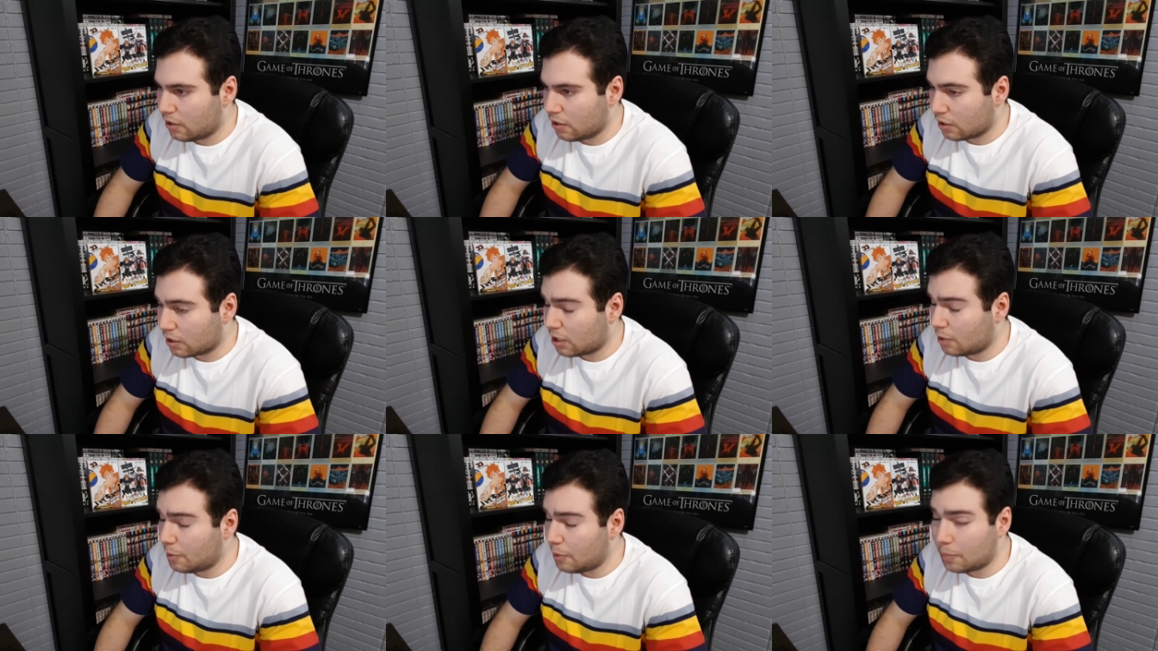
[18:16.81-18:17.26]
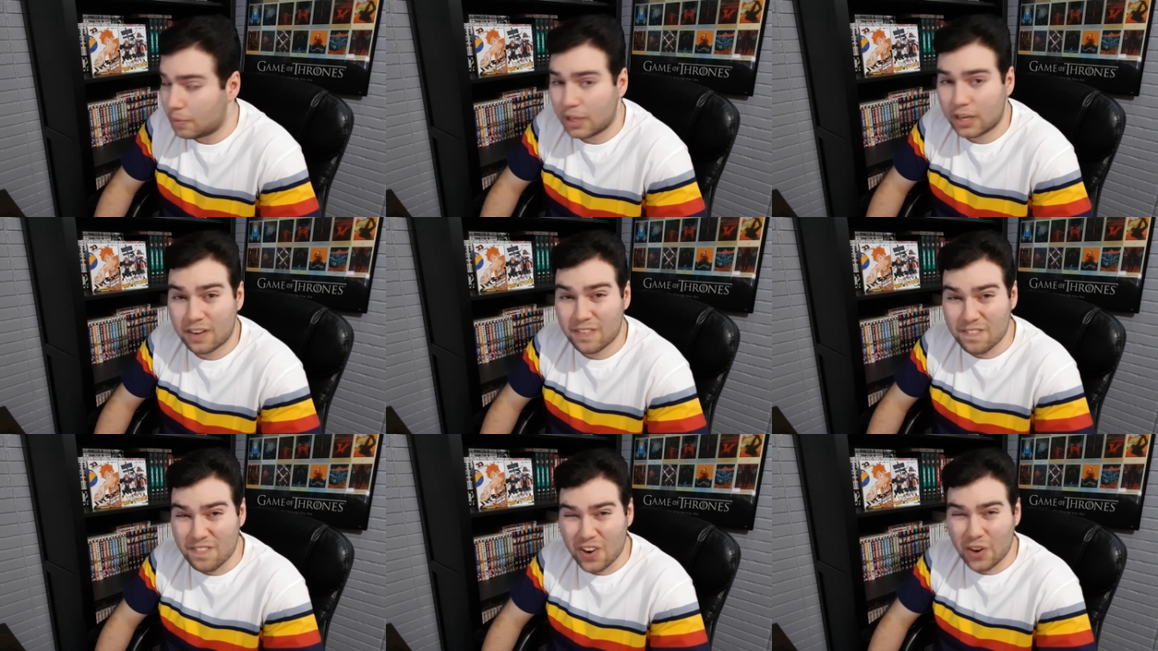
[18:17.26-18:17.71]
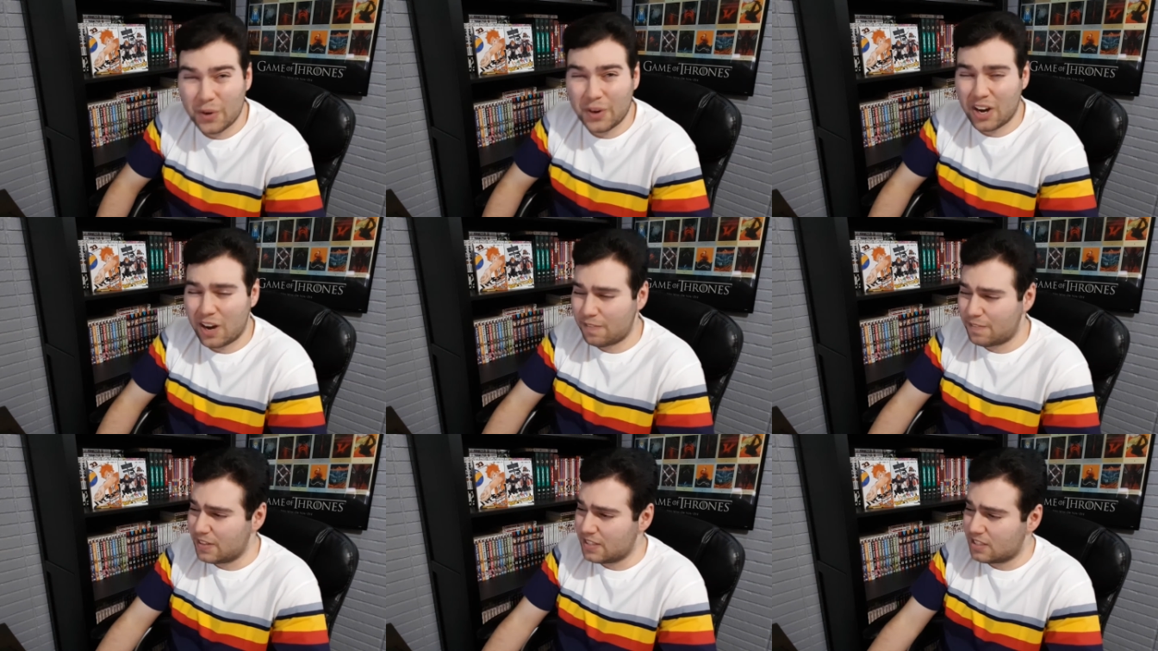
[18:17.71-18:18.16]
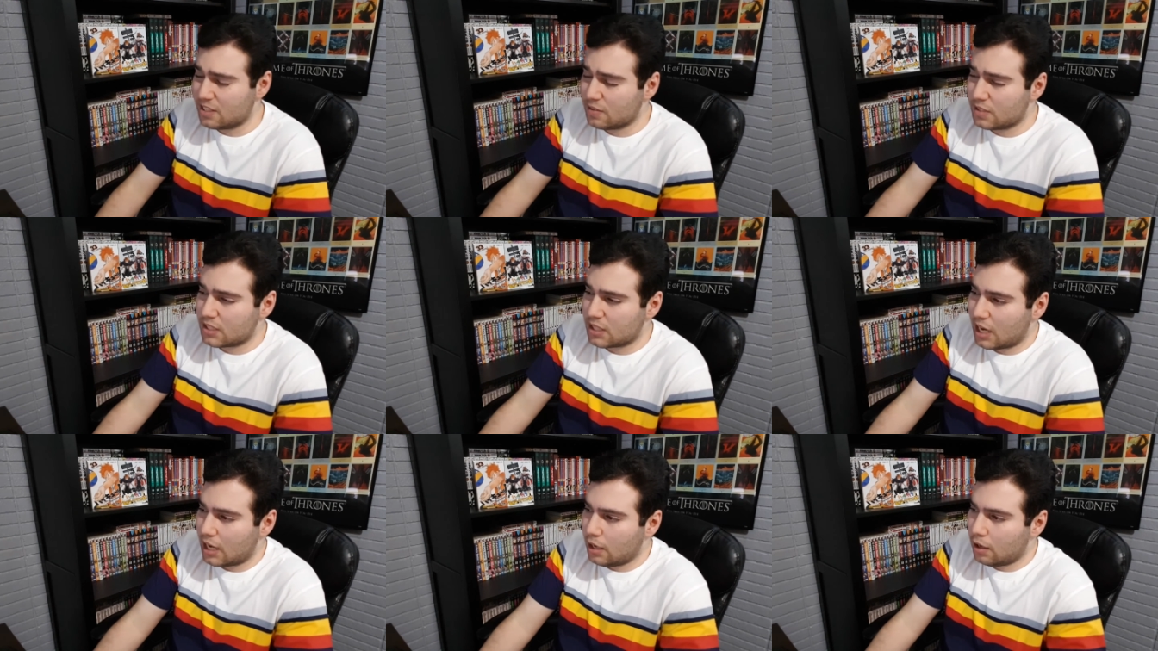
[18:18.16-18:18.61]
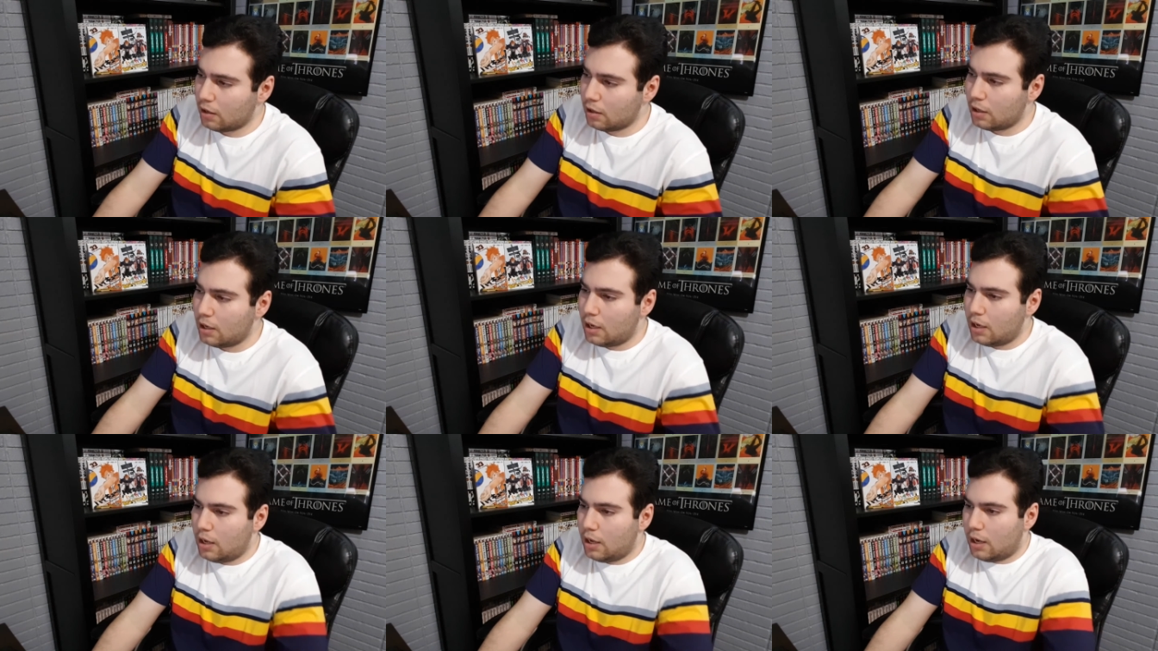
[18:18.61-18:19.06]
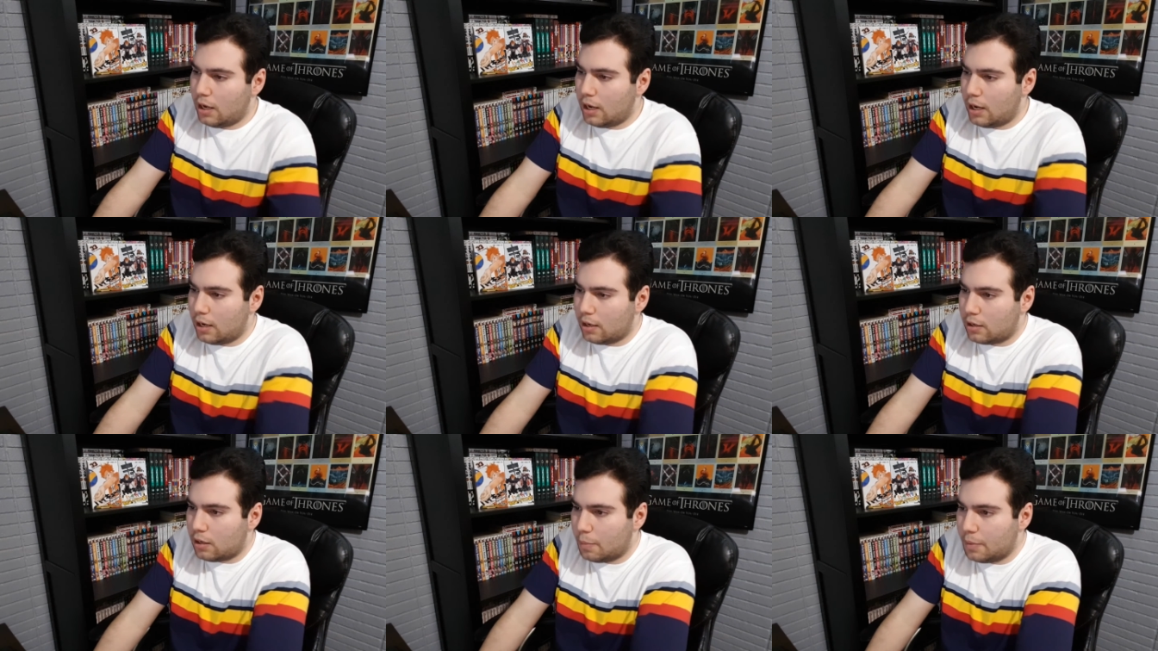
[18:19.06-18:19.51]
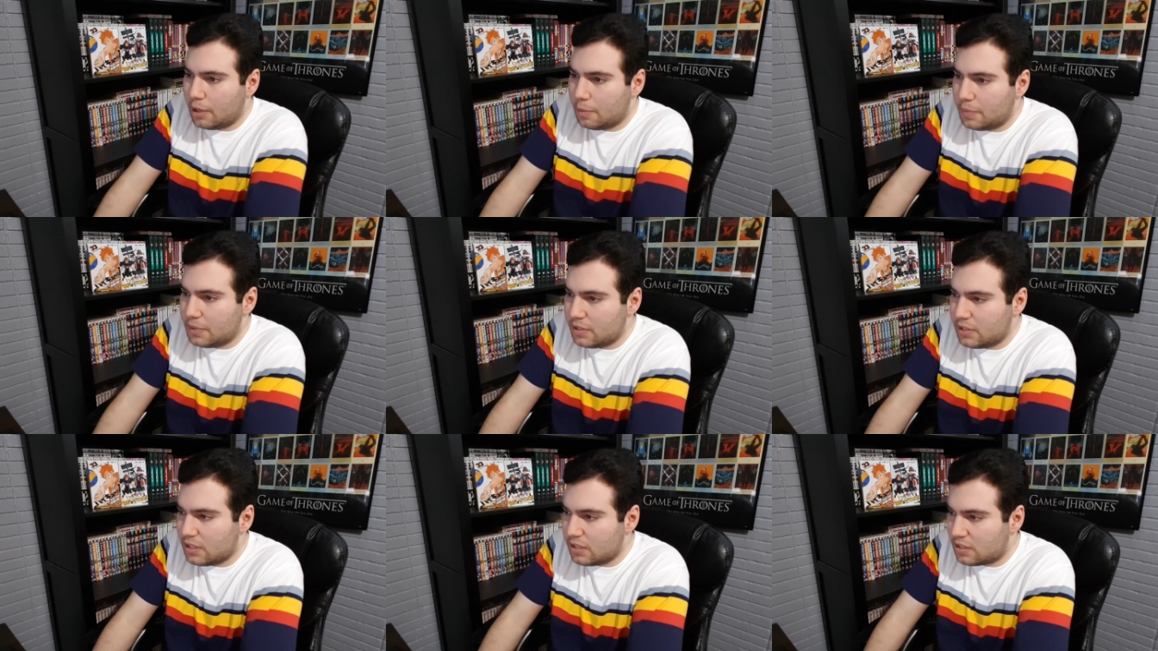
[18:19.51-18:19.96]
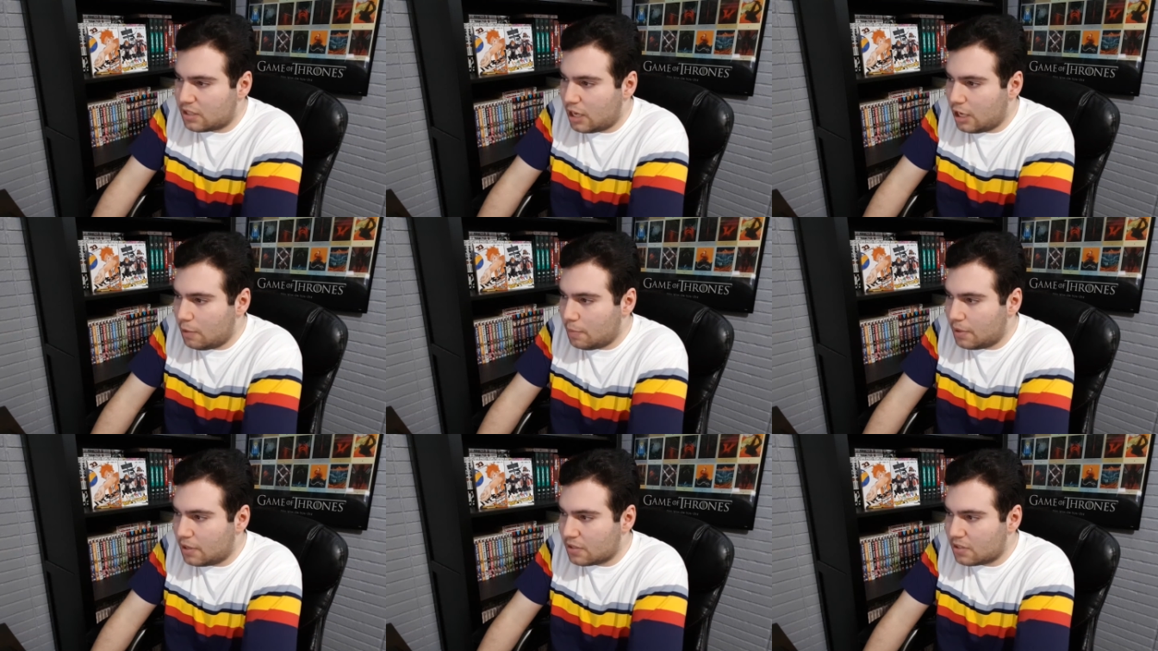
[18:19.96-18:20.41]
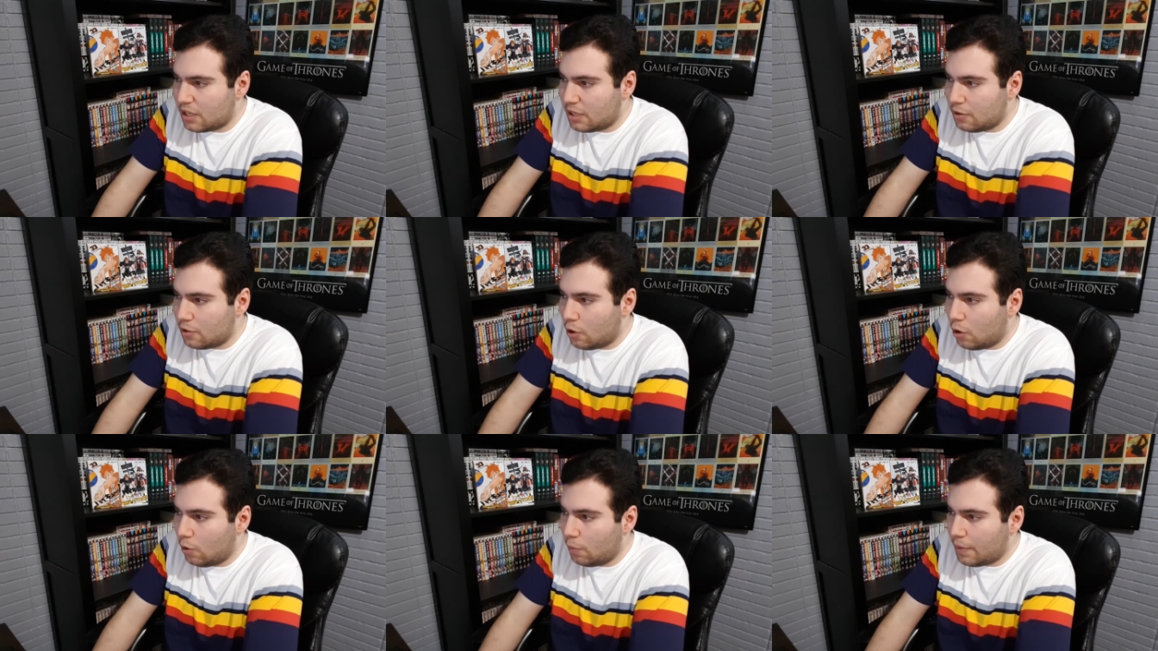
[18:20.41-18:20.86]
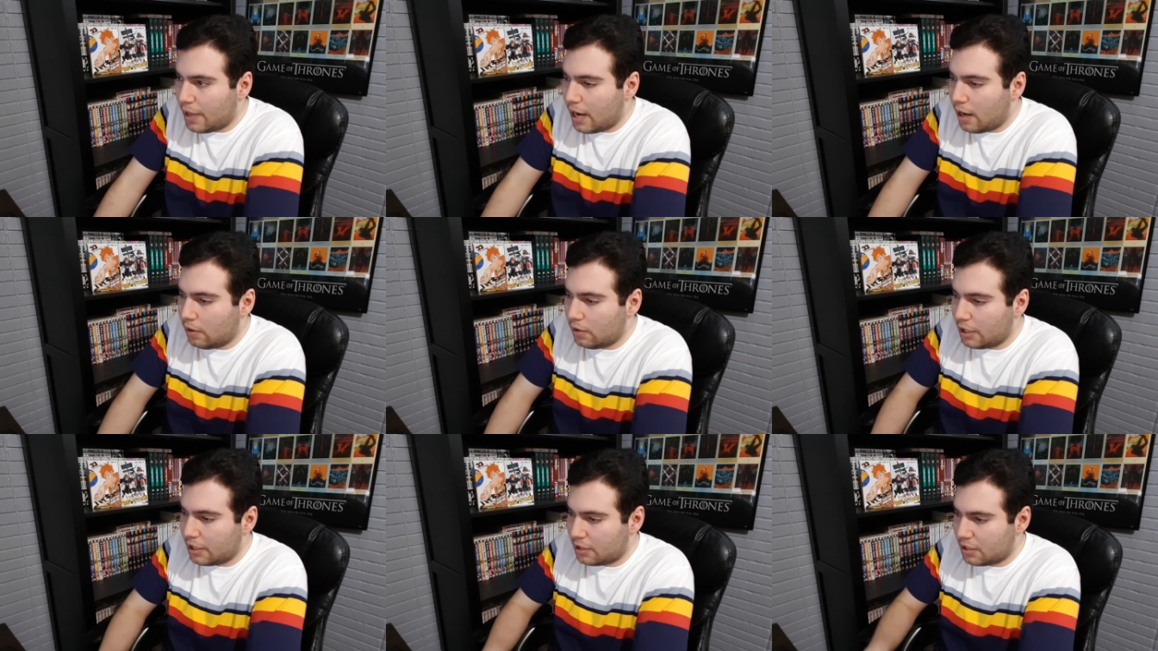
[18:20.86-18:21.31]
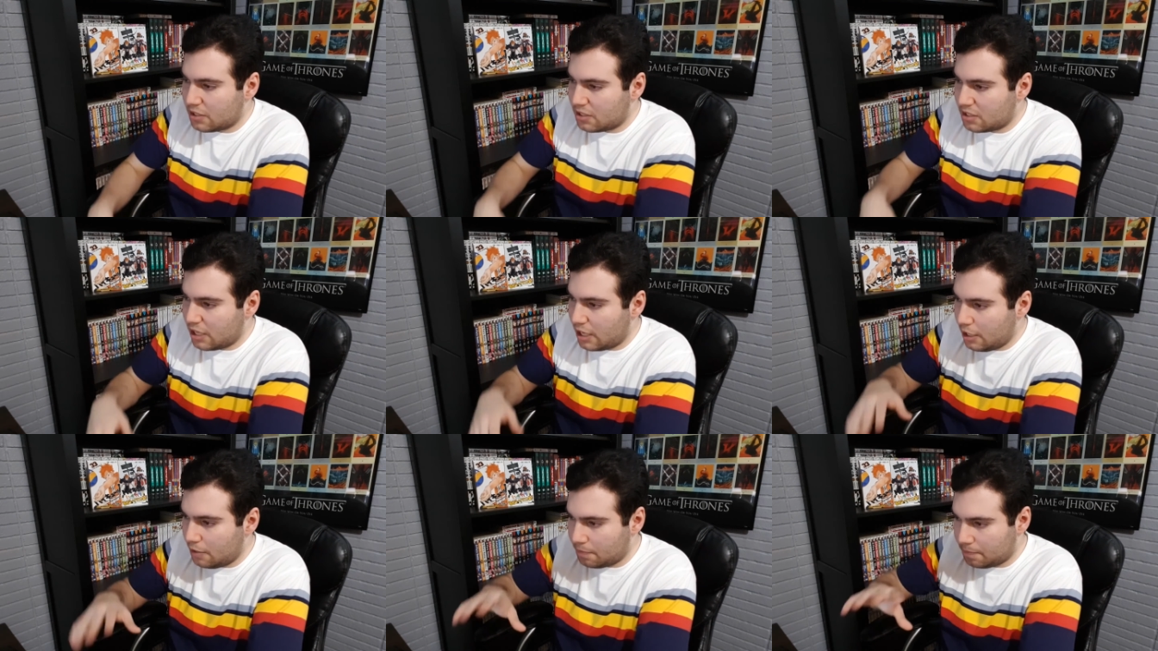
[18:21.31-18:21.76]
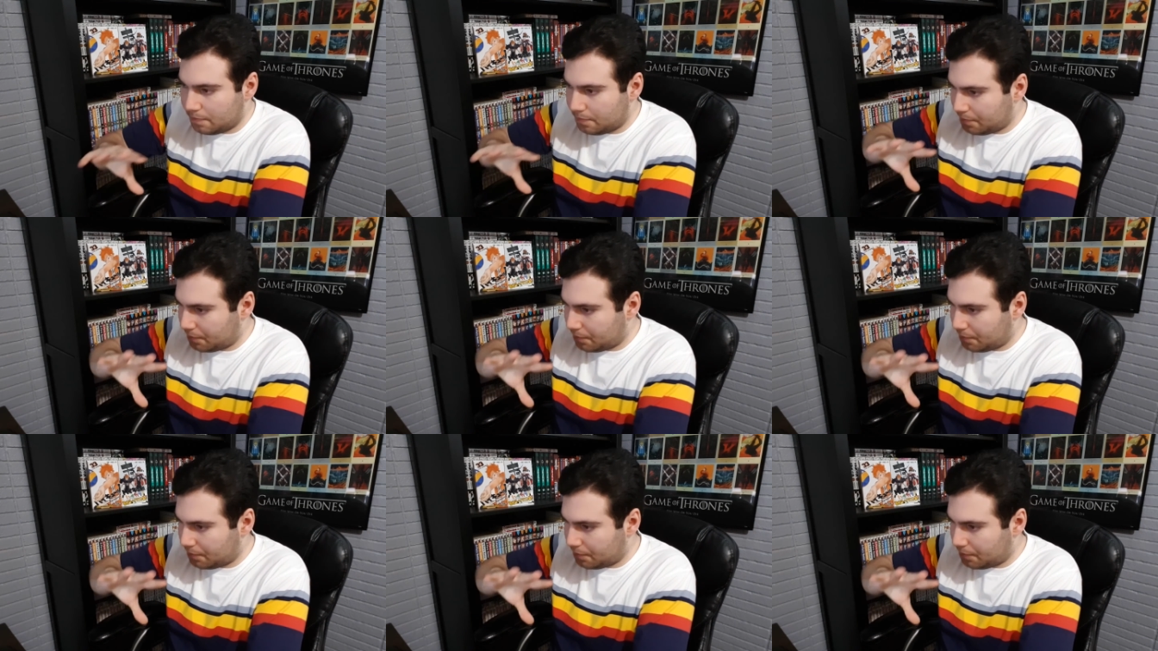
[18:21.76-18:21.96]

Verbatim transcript: they're gonna be playing a very offensive style uh, coming up into this game because they know now, like let's say,